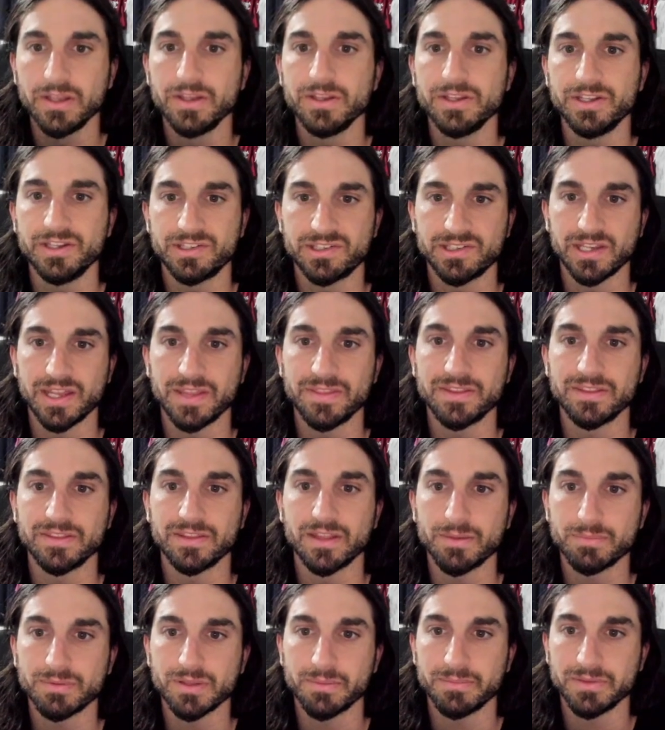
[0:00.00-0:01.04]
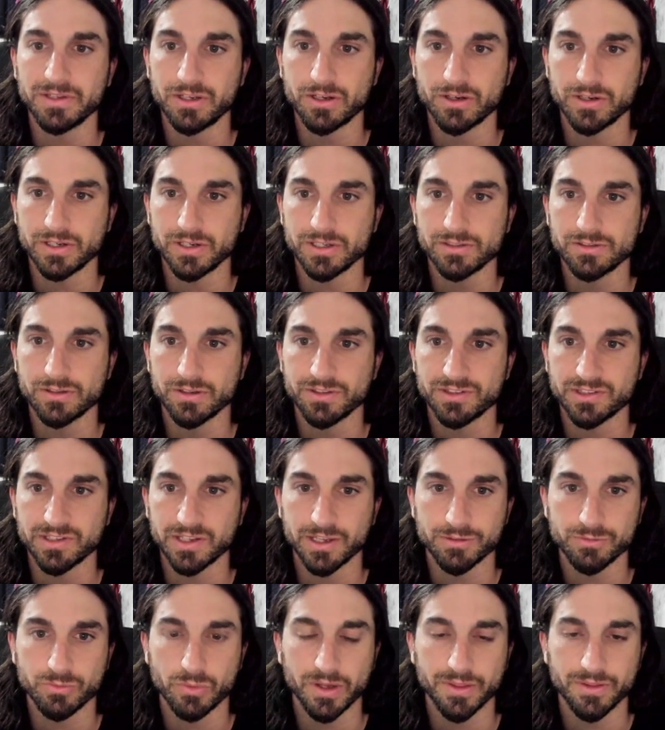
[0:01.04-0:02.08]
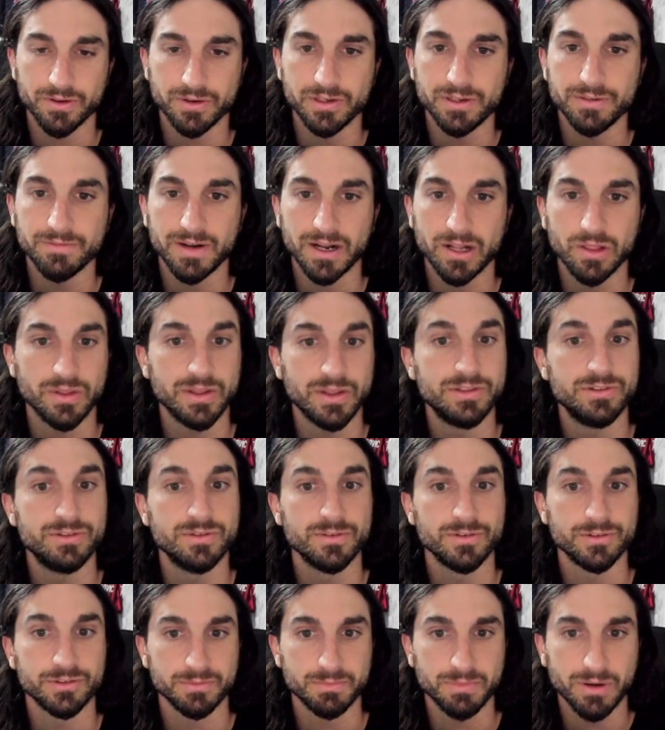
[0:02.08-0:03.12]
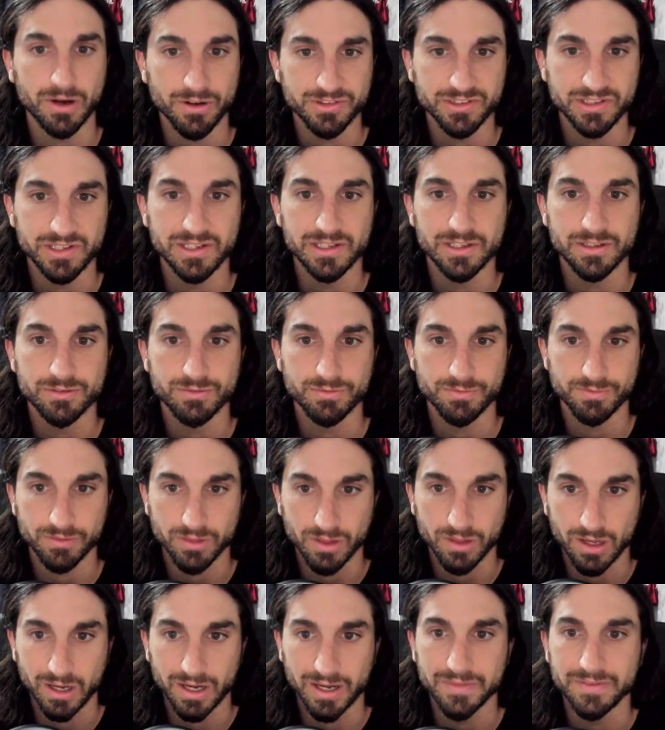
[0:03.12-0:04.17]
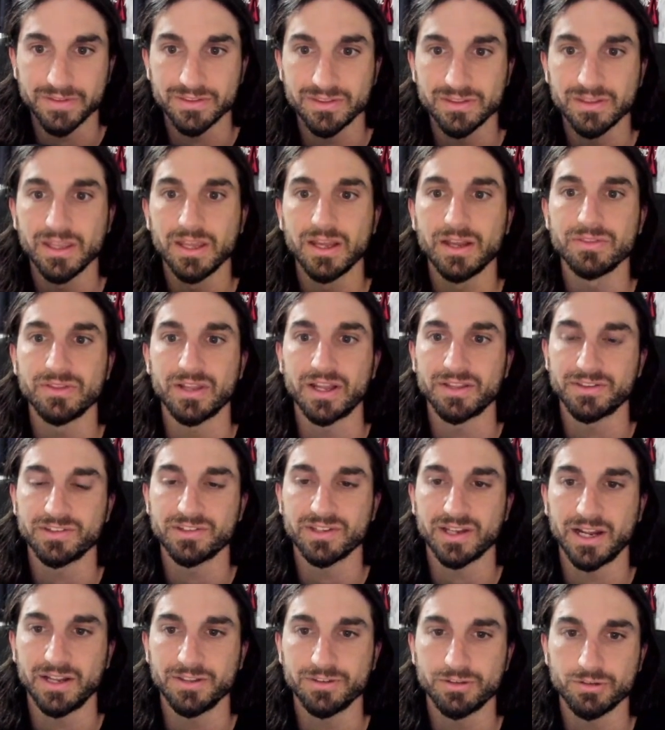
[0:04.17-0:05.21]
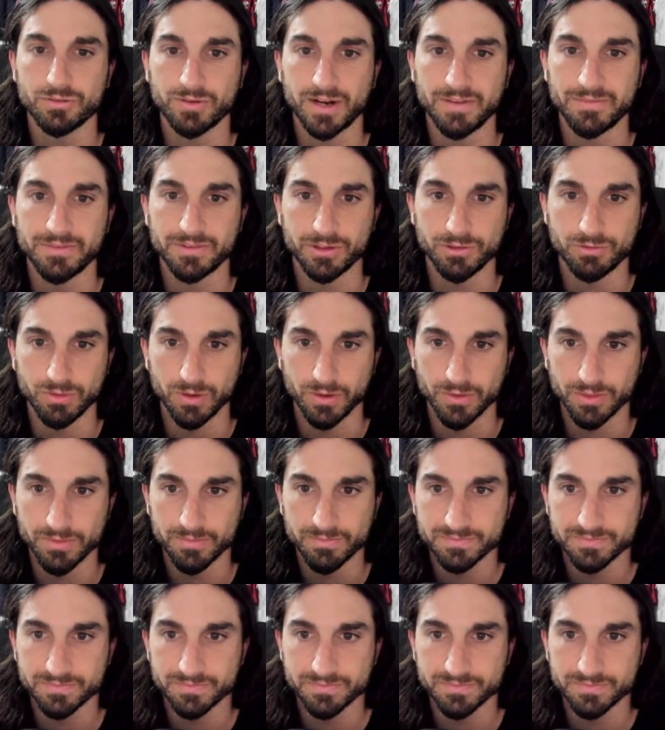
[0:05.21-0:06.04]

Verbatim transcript: He said that in the upcoming hearing to assess whether he violated university policy is flawed and not designed to arrive at the truth.